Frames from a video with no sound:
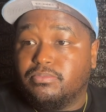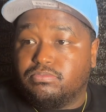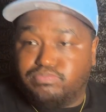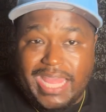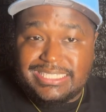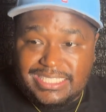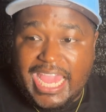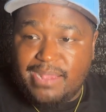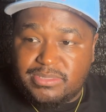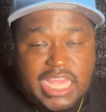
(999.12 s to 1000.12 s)
that
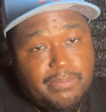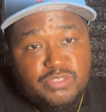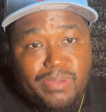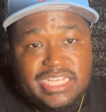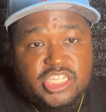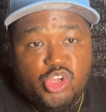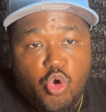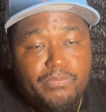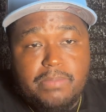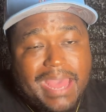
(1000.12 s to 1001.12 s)
same team is basically going to
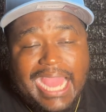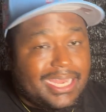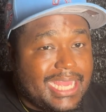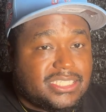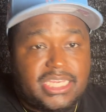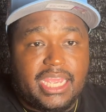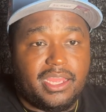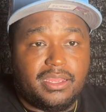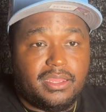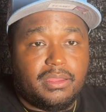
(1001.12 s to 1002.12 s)
be back next year.
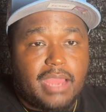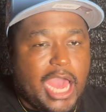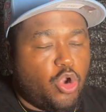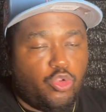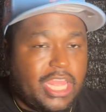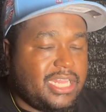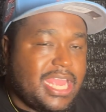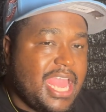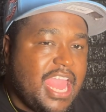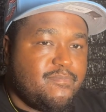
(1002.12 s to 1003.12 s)
I don't think they
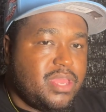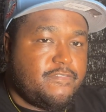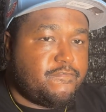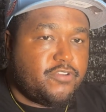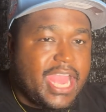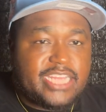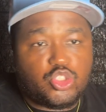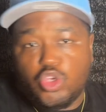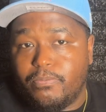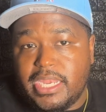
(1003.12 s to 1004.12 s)
have many free agents
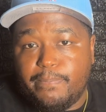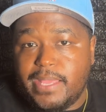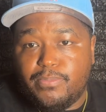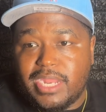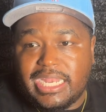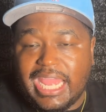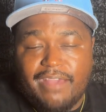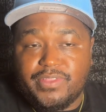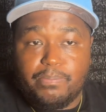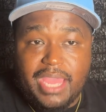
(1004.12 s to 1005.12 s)
or many people that they
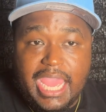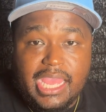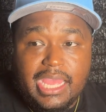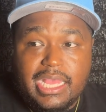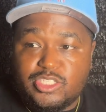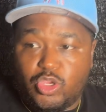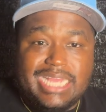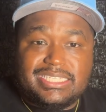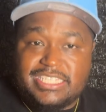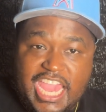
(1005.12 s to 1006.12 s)
have to pay. So that
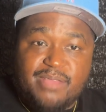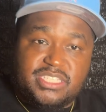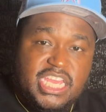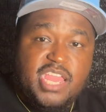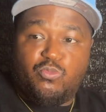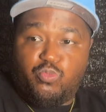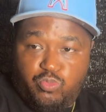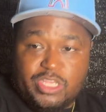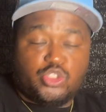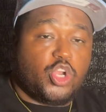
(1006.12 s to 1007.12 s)
same team
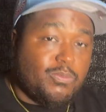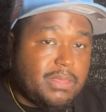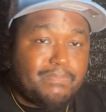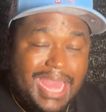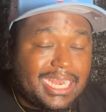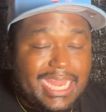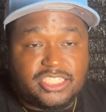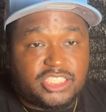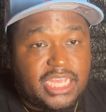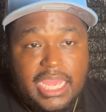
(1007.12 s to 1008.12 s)
is going to be back
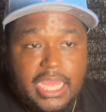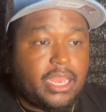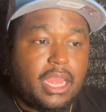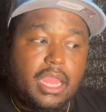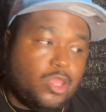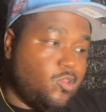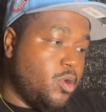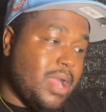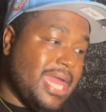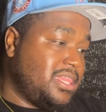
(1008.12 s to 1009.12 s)
next year. And,
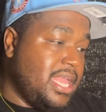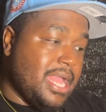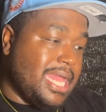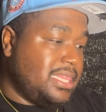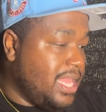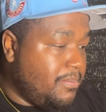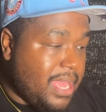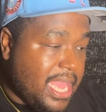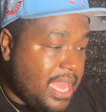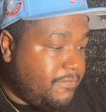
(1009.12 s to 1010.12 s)
I think,
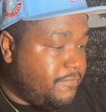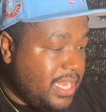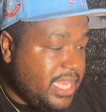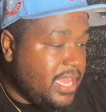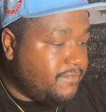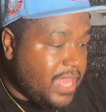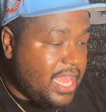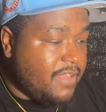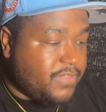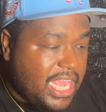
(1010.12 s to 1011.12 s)
man, Philly, if
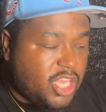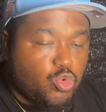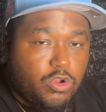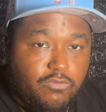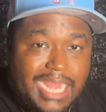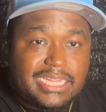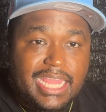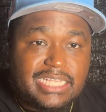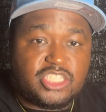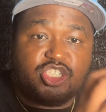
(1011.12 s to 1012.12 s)
they can do the right
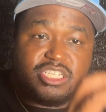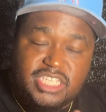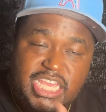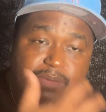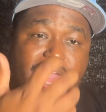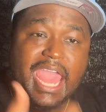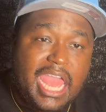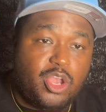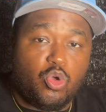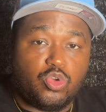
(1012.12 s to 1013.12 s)
things and just keep
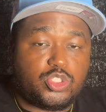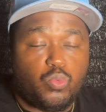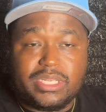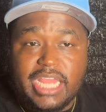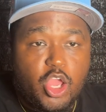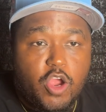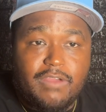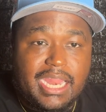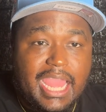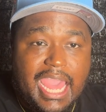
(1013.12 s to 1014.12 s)
adding on to what they
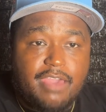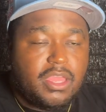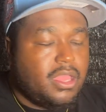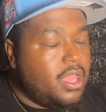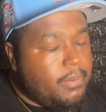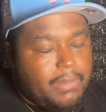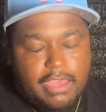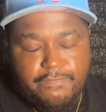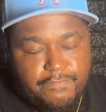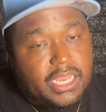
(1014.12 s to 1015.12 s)
already have, man,
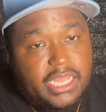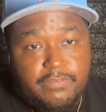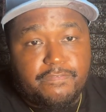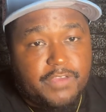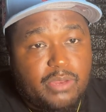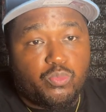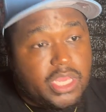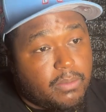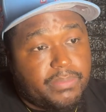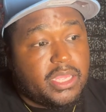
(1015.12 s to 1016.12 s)
Philly, we
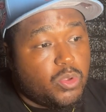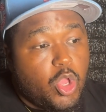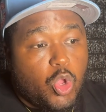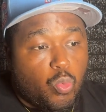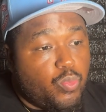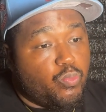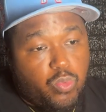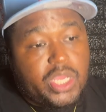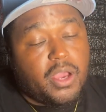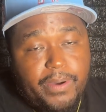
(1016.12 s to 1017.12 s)

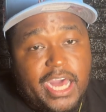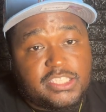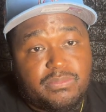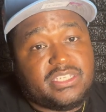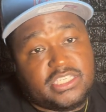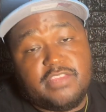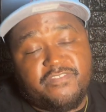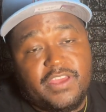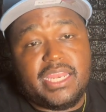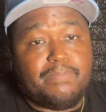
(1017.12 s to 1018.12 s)
could possibly see
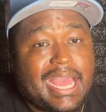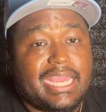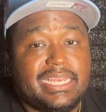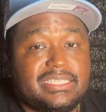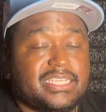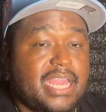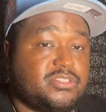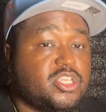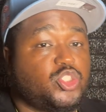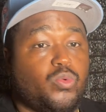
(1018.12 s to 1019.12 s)
Philly back in the same
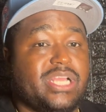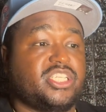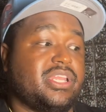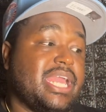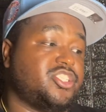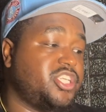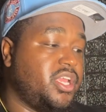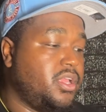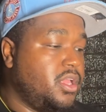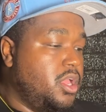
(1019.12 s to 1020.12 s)
situation next year.
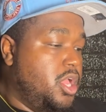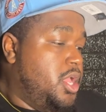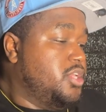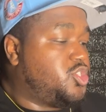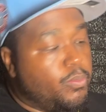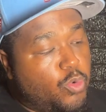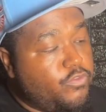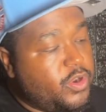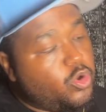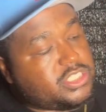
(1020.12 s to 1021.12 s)
So
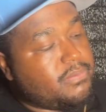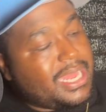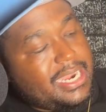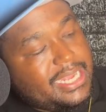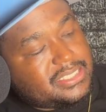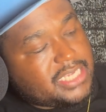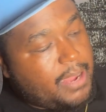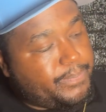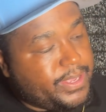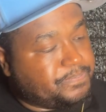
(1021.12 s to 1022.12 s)
moving on to my next
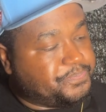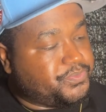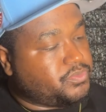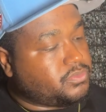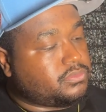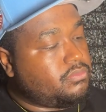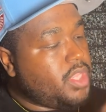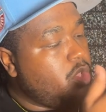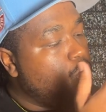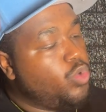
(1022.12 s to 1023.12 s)
topic.
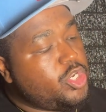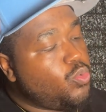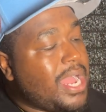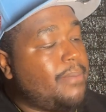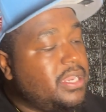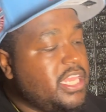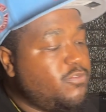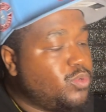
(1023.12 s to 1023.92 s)
What do I believe was